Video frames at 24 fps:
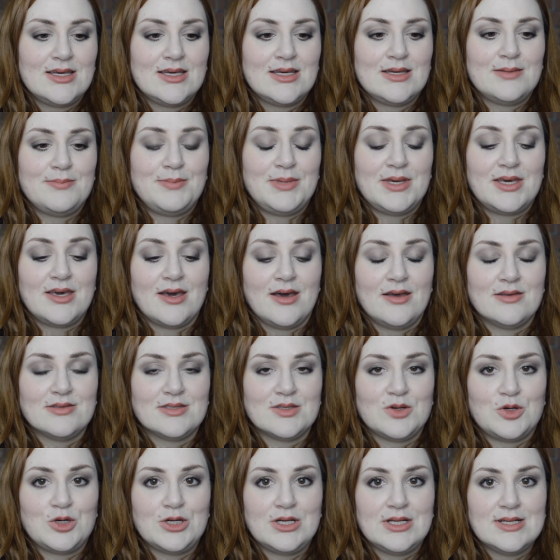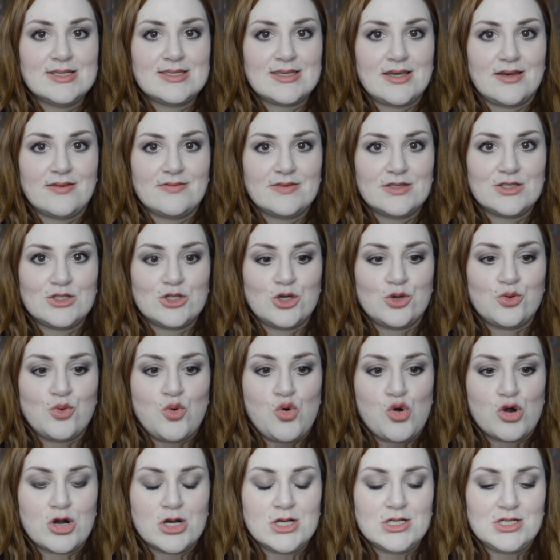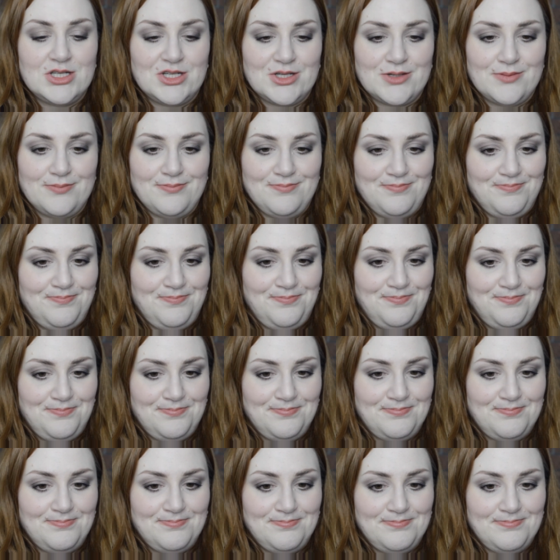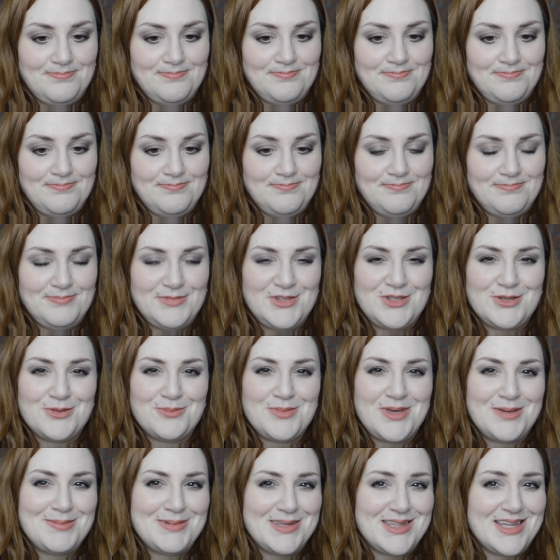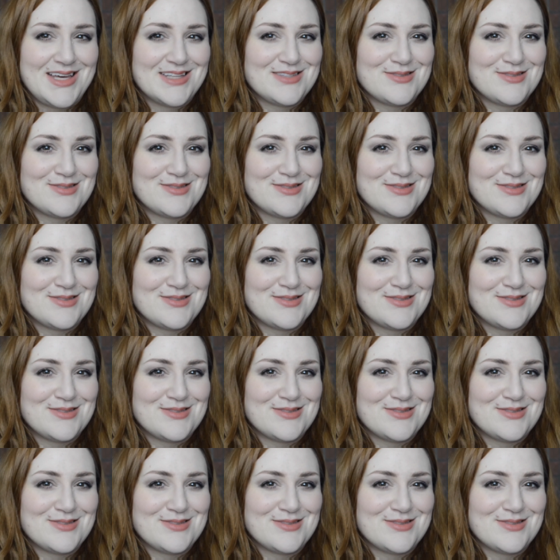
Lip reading: because the oil itself is so orange. So maybe that's